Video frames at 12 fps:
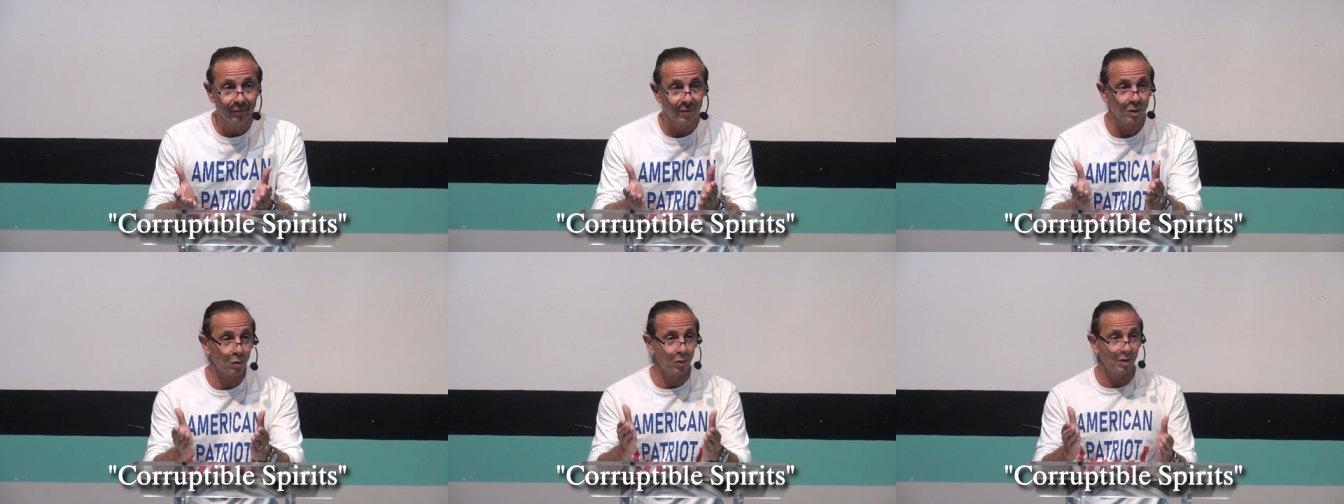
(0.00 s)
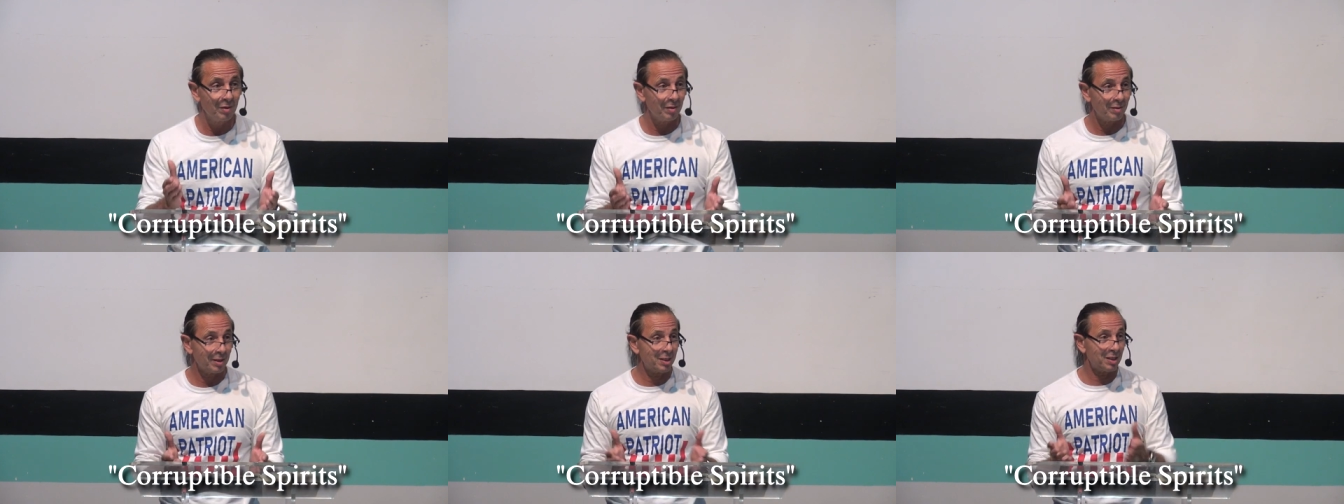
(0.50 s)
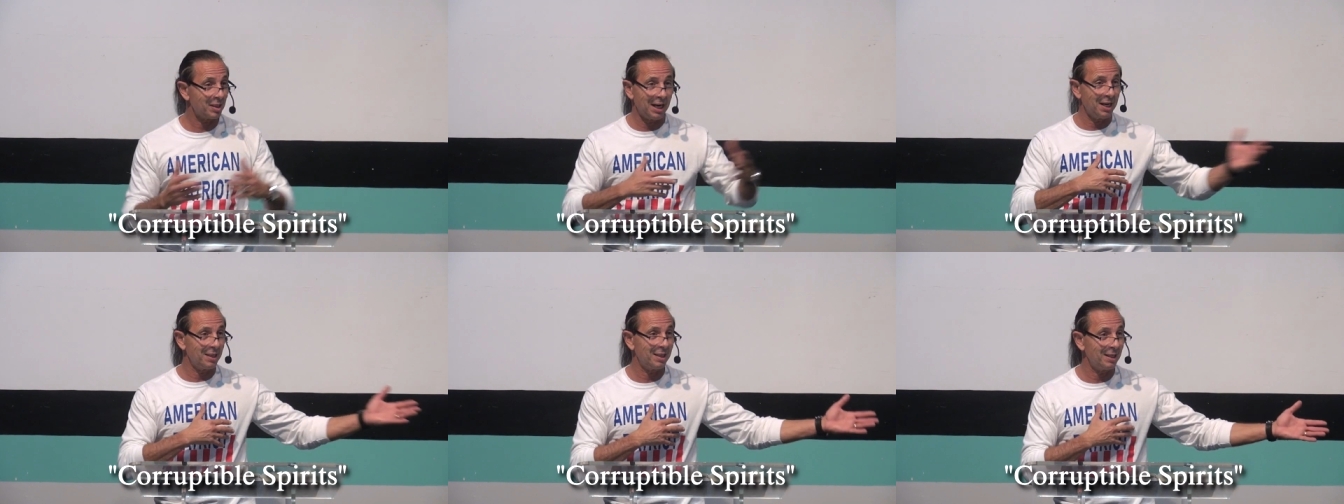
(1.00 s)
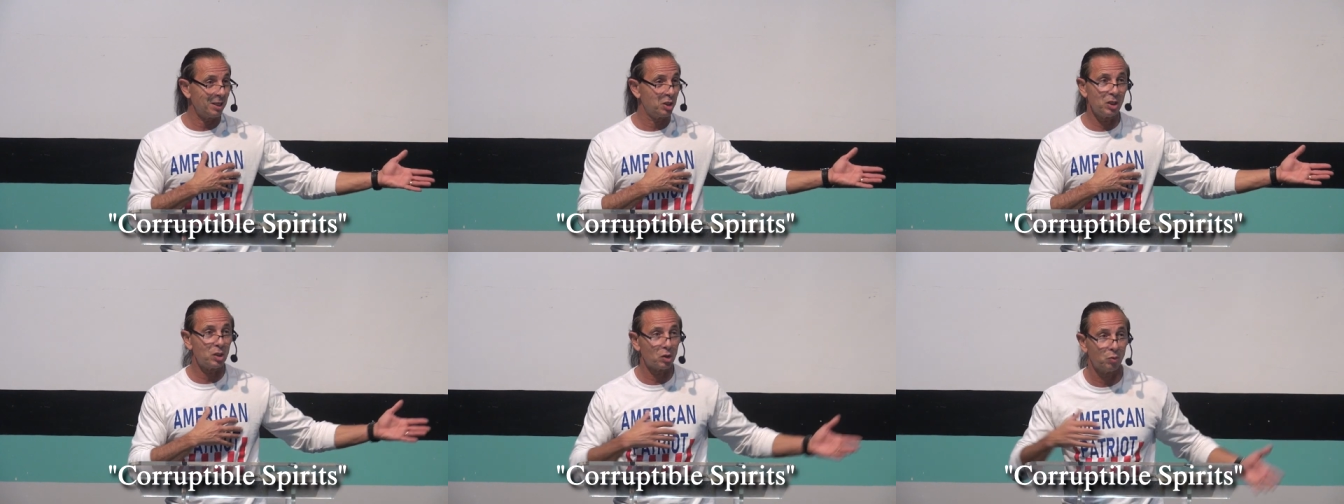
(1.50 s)
So this isn't anything that
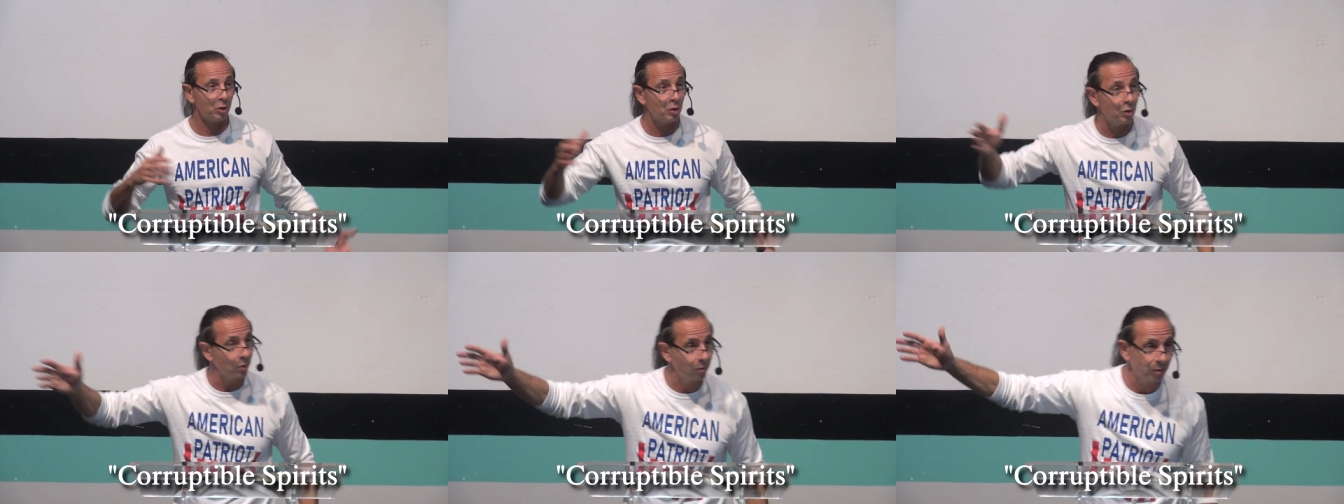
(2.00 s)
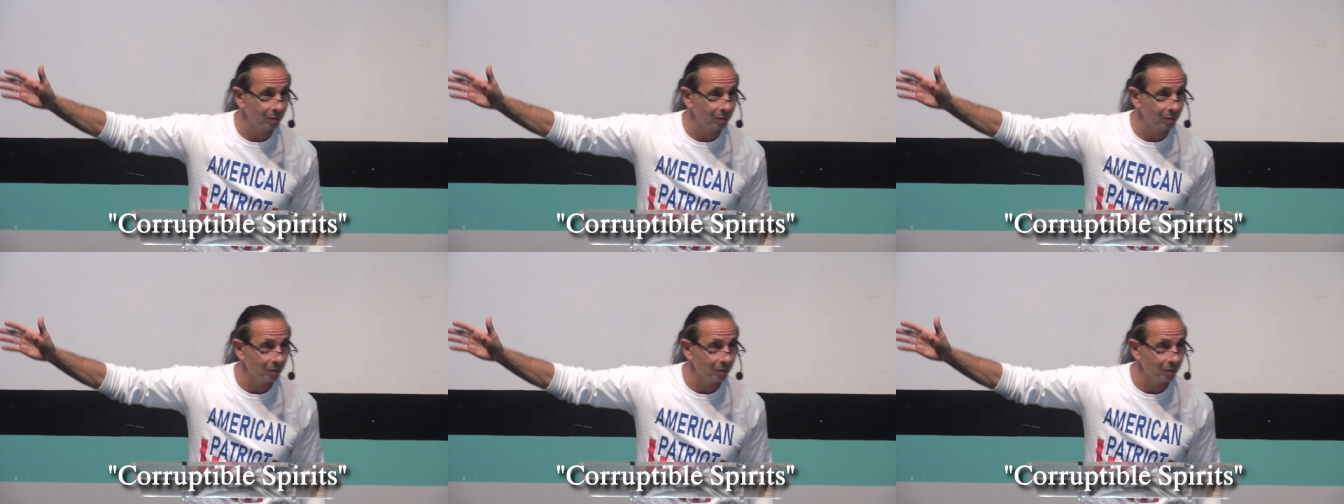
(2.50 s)
Jesus wouldn't do.